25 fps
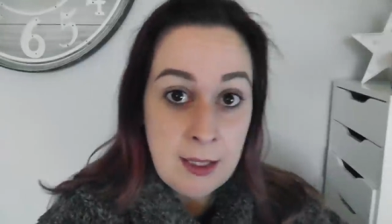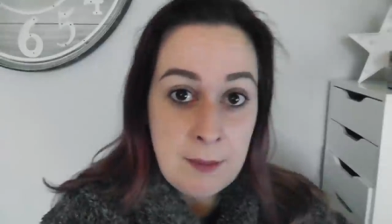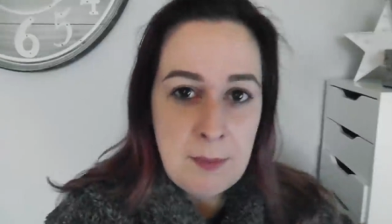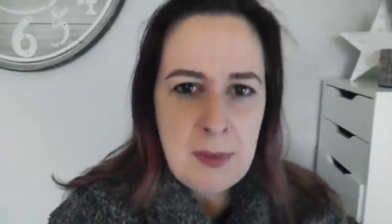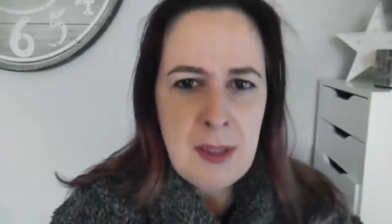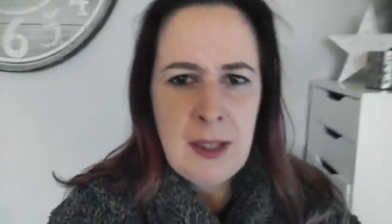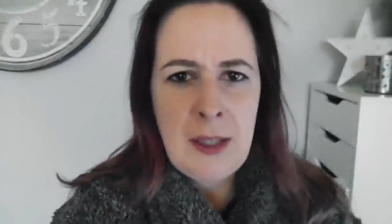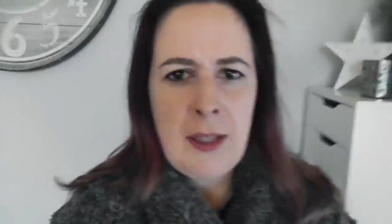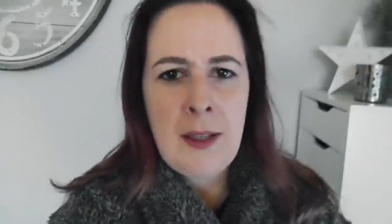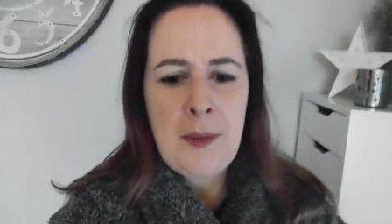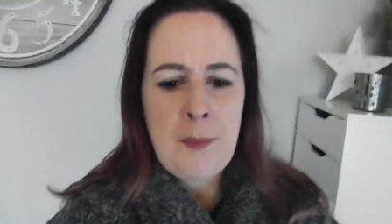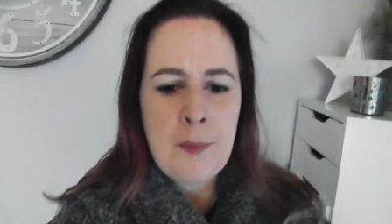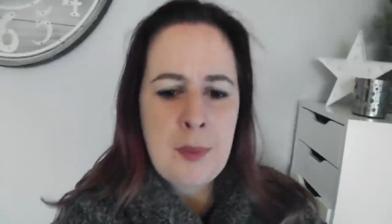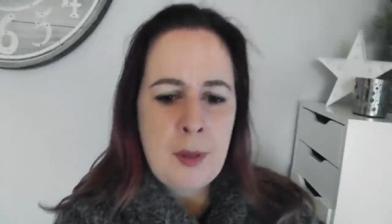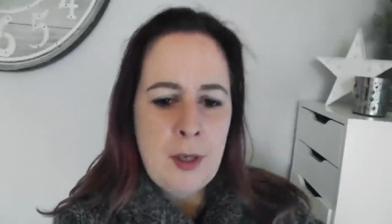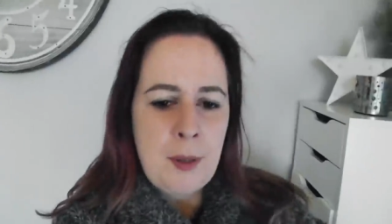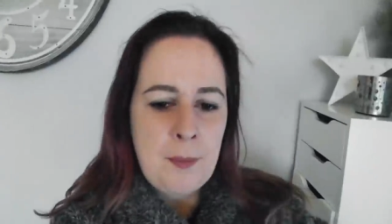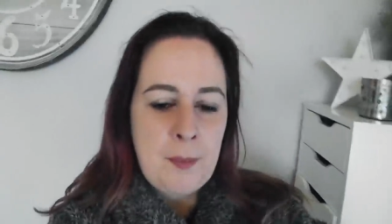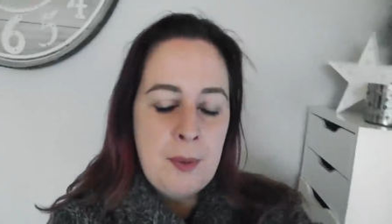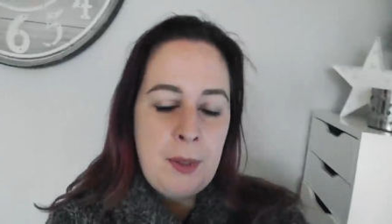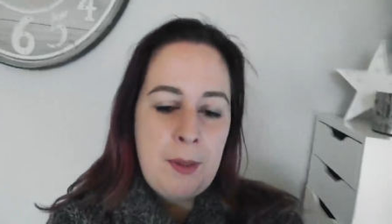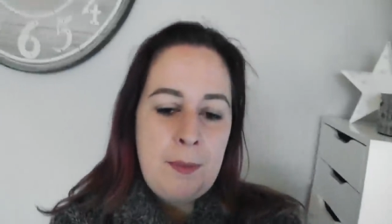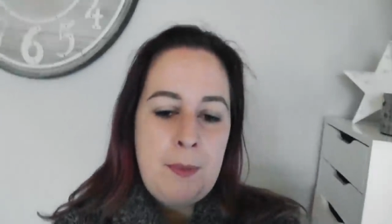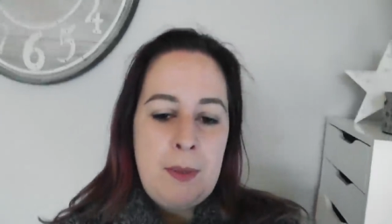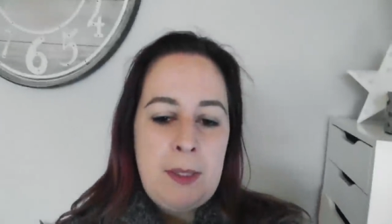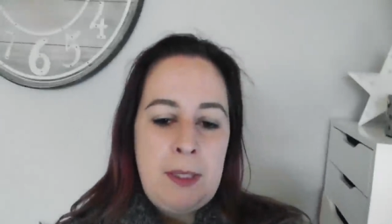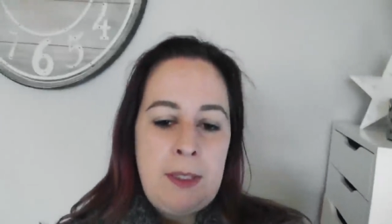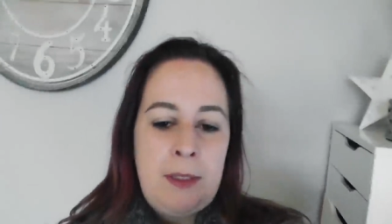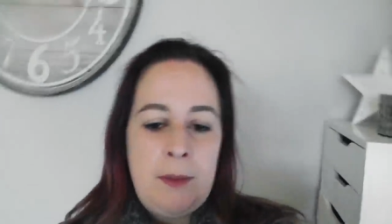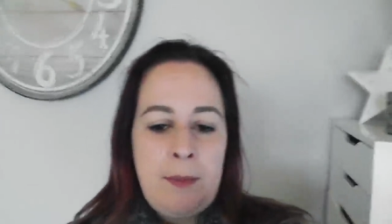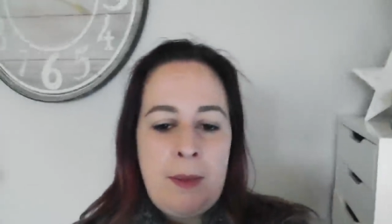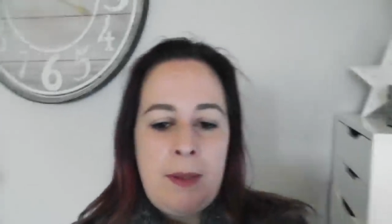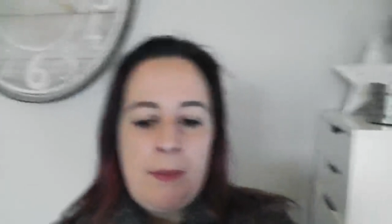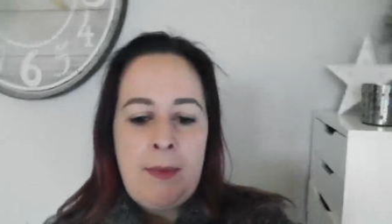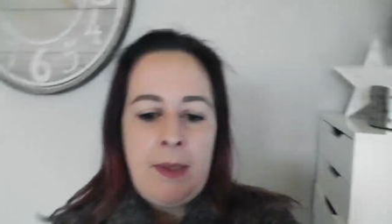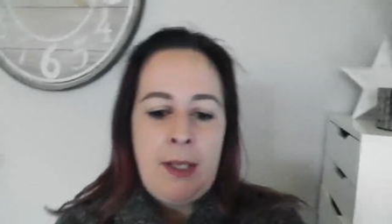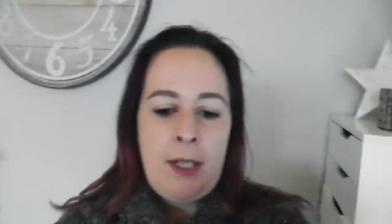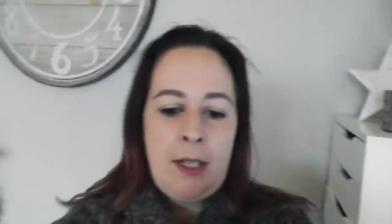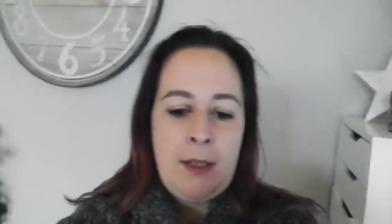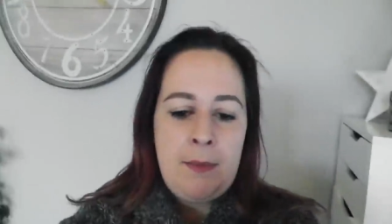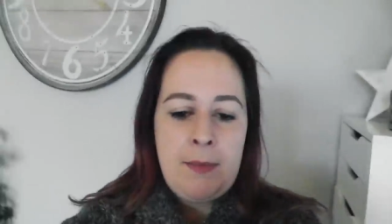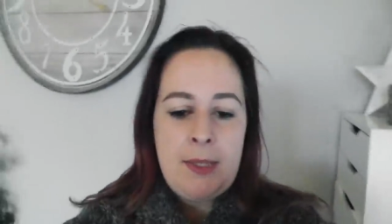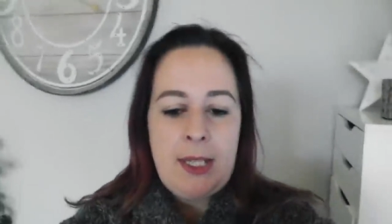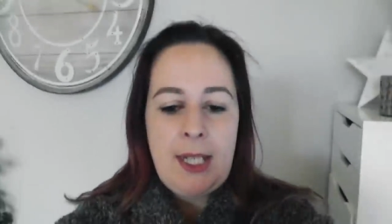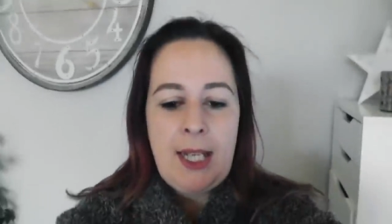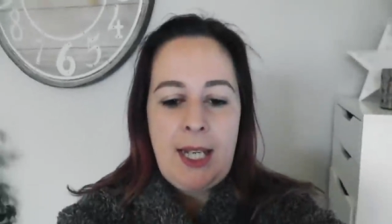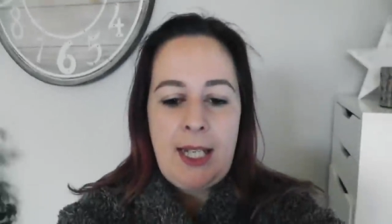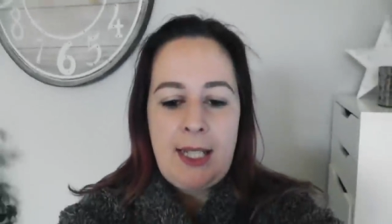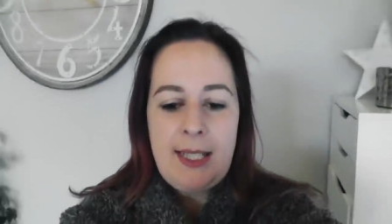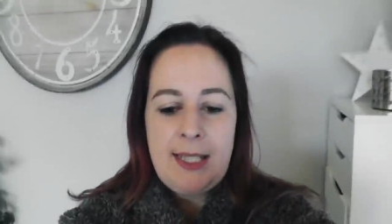let me prop you up a little bit, my arms
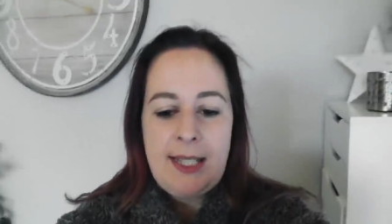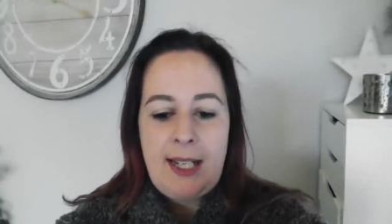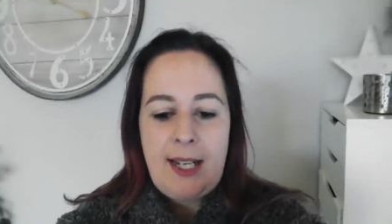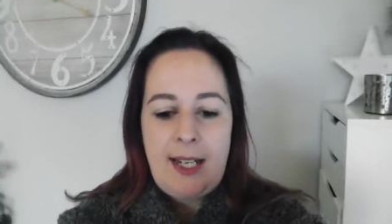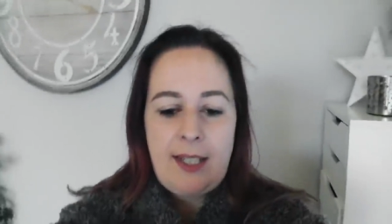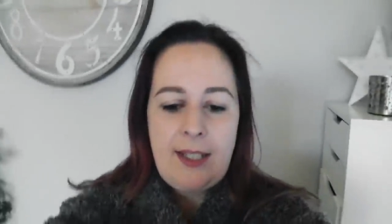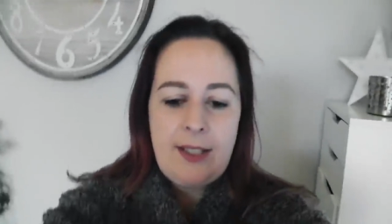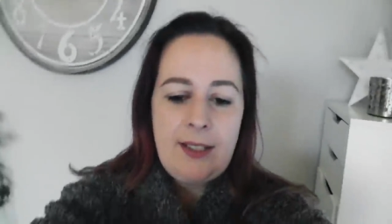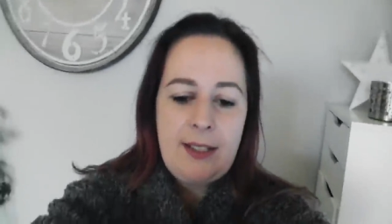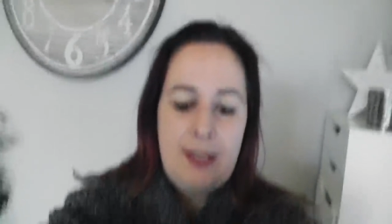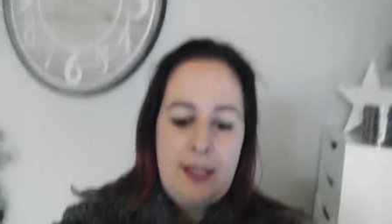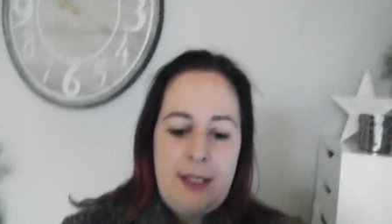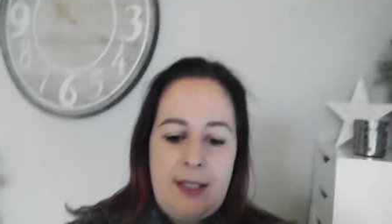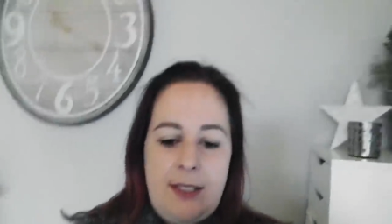are getting tired.